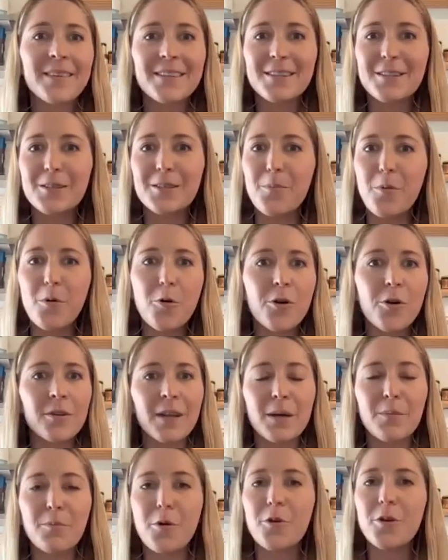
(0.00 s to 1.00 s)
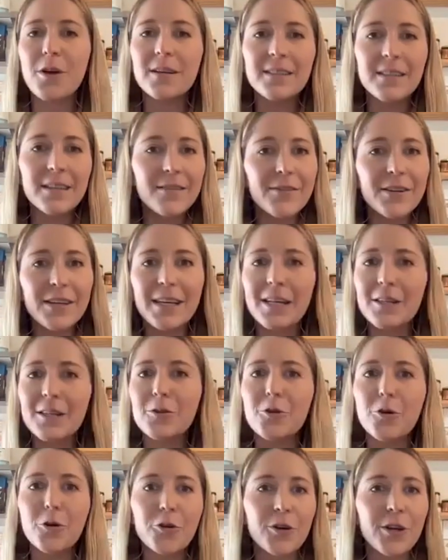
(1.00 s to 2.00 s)
support, like productivity
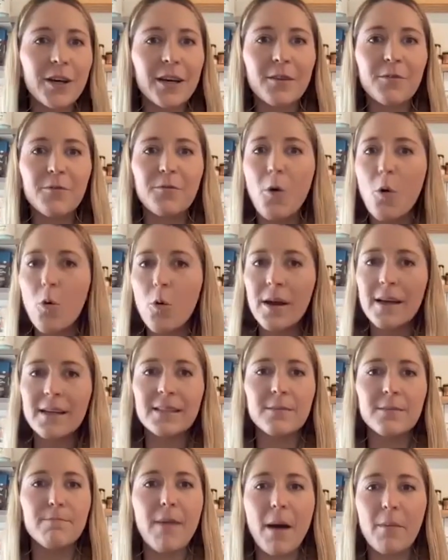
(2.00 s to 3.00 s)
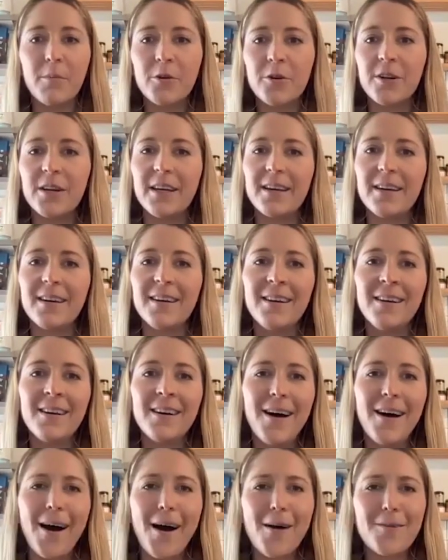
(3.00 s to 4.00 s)
and learning, focus, memory,
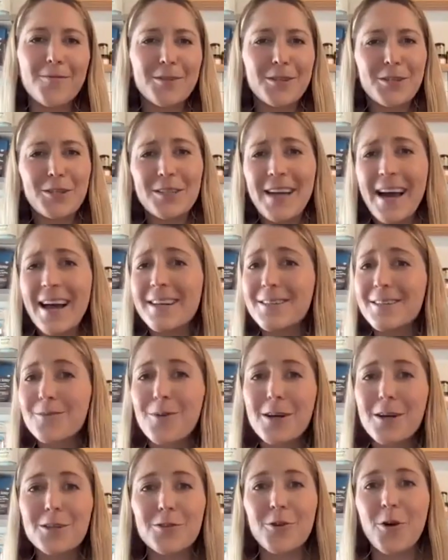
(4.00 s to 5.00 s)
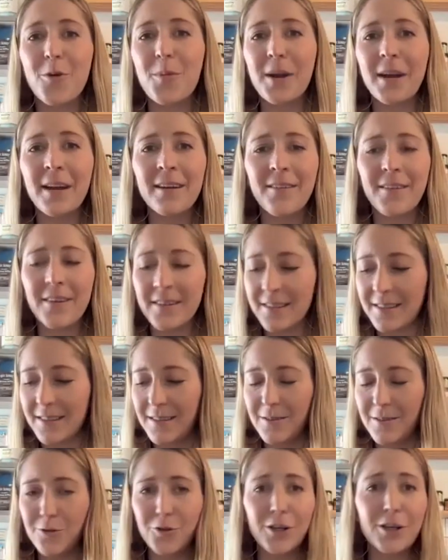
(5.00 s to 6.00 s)
which again is why so many of
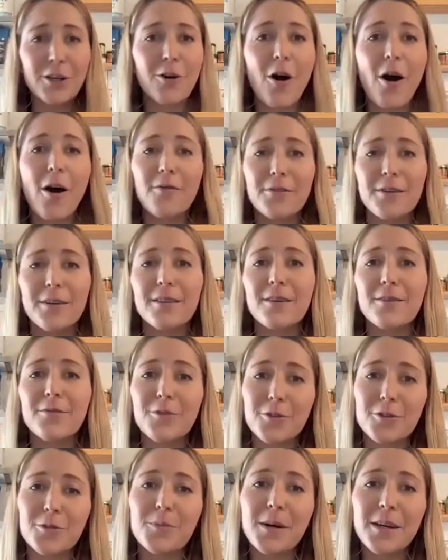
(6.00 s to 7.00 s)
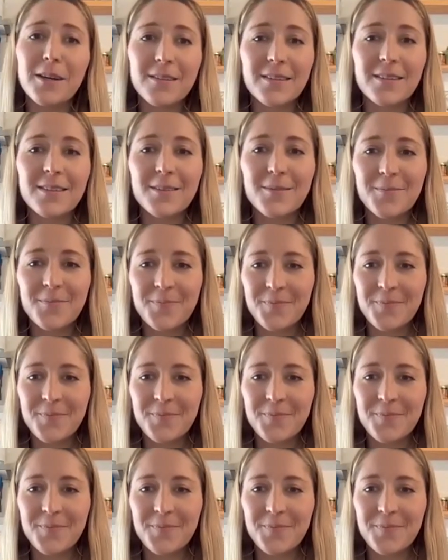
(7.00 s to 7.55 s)
us drink coffee in the first place.